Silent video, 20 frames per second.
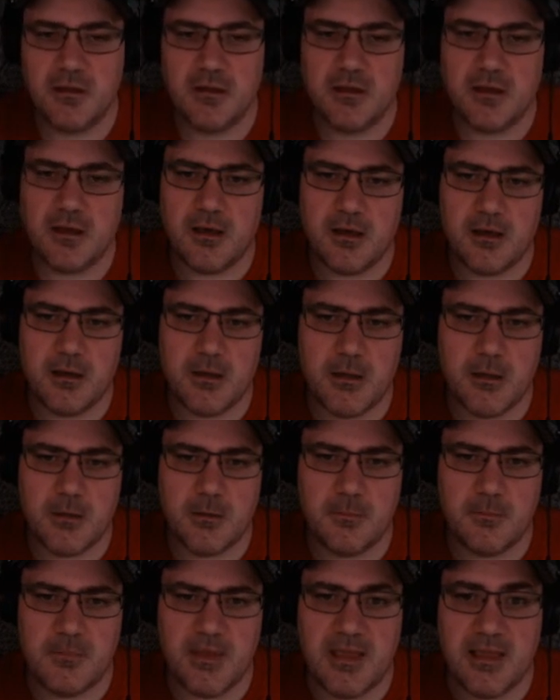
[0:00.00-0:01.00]

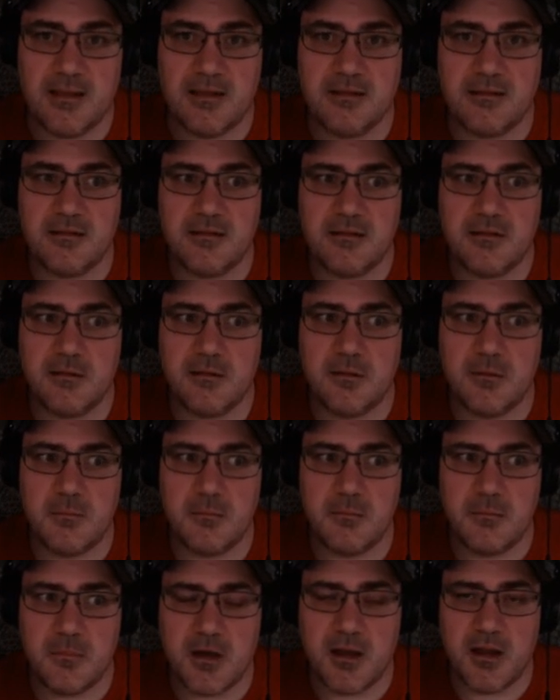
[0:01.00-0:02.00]
And
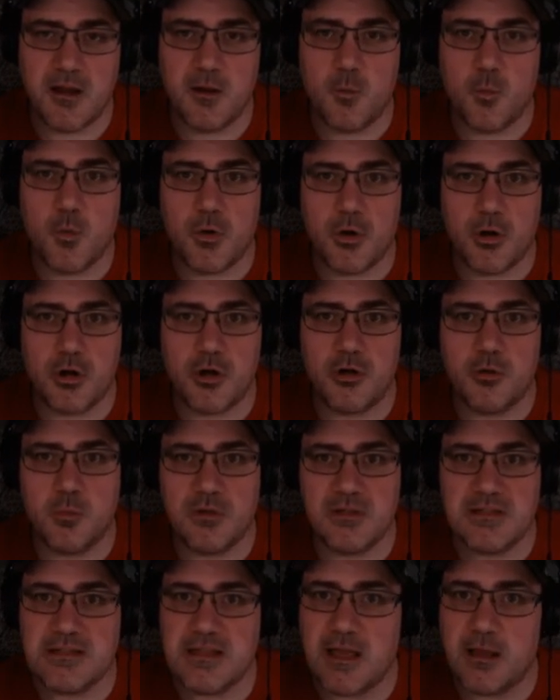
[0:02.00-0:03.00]
my word,
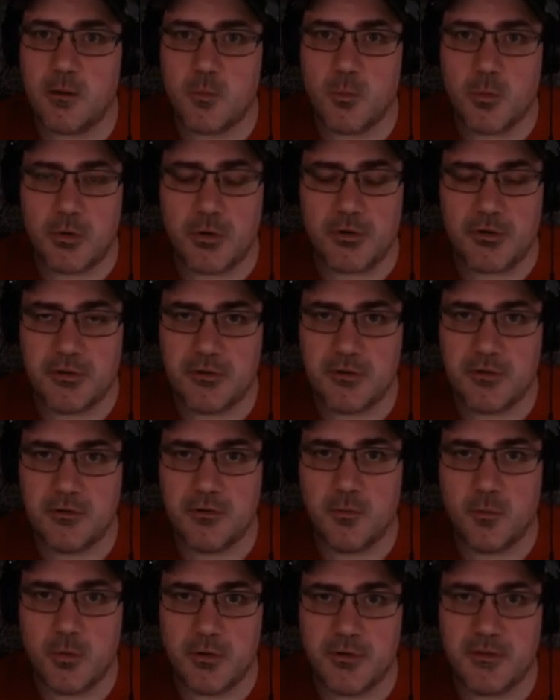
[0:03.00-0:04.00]
was that worth
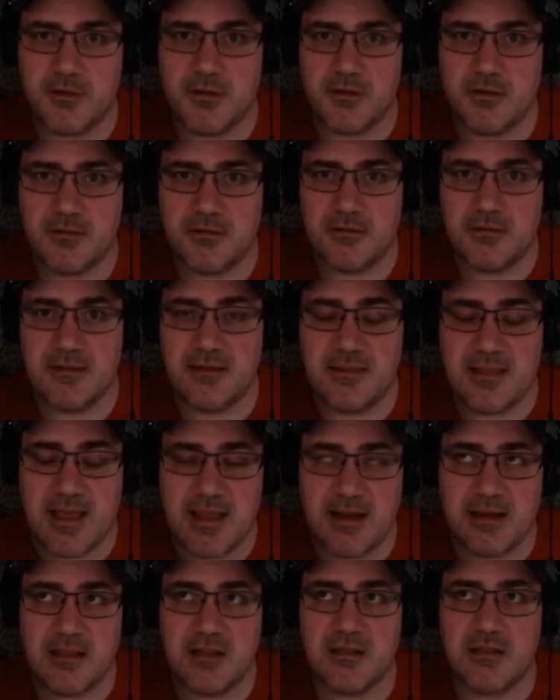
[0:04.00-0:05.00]
it.
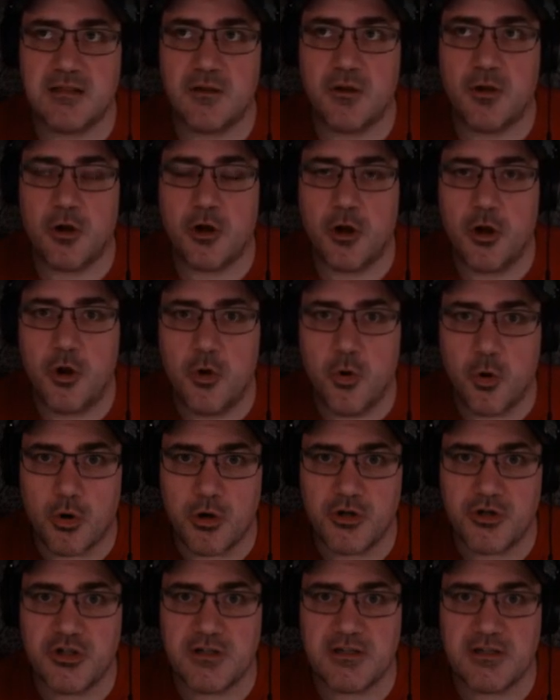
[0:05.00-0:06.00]
That is a
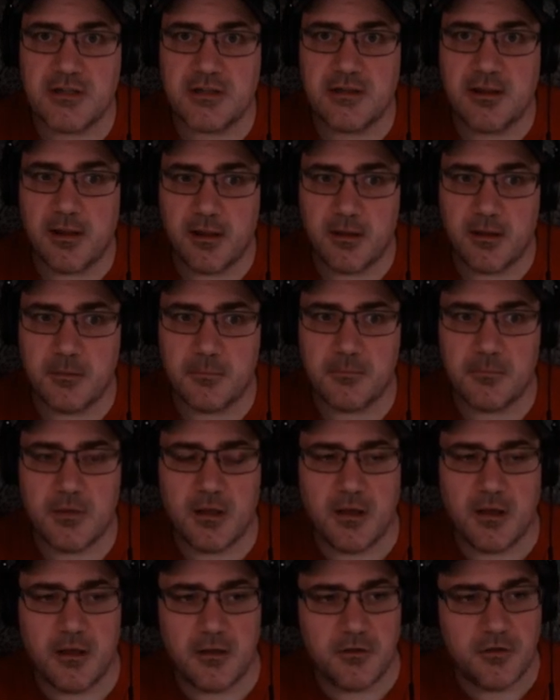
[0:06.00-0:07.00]
gorgeous game.
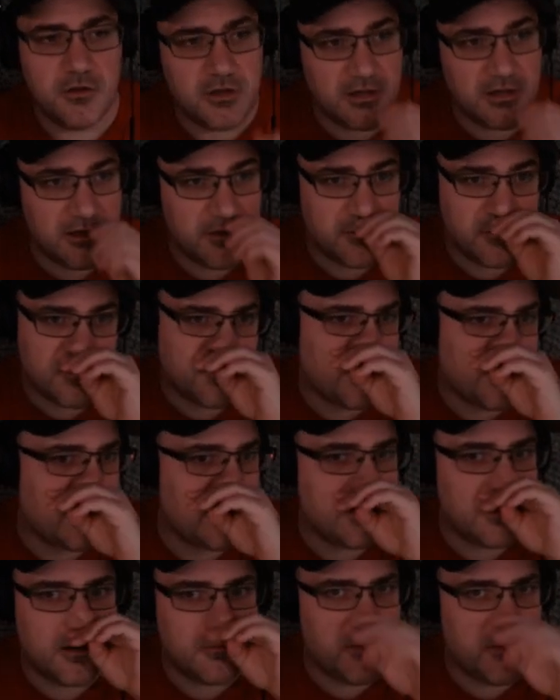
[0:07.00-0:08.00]
You can either find
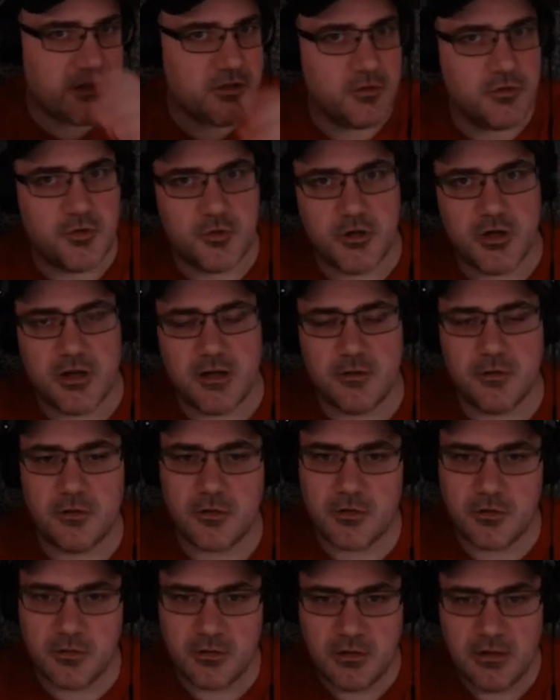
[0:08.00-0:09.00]
it on my YouTube channel
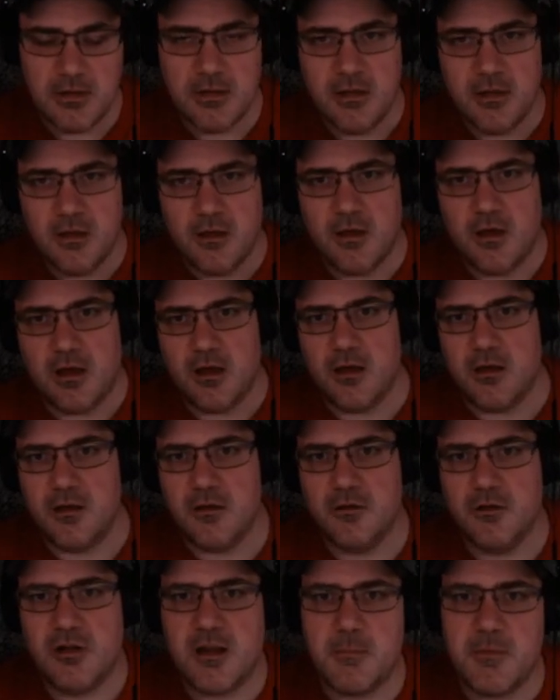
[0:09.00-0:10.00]
or
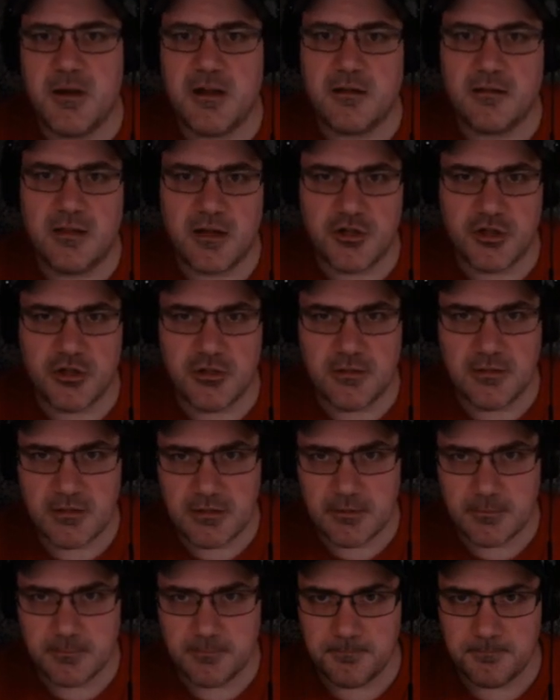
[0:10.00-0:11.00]
look at my
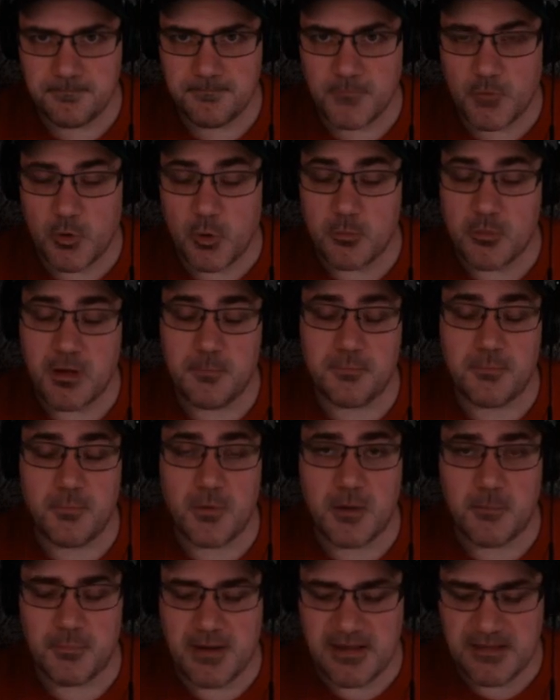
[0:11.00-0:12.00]
collections or
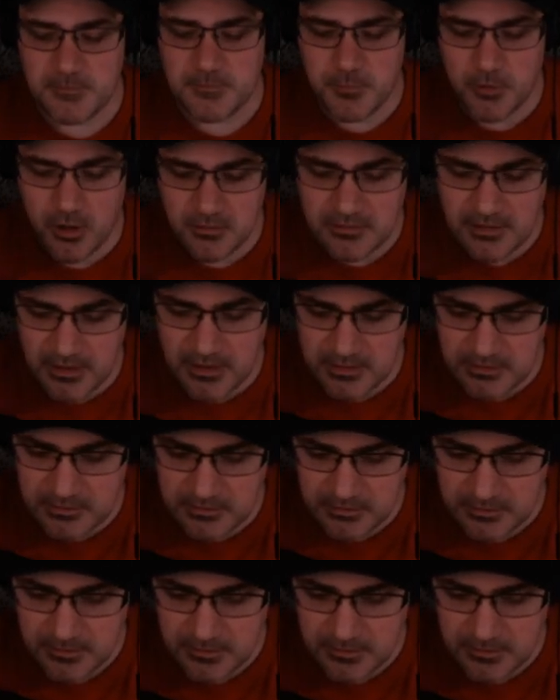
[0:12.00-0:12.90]
my past broadcast.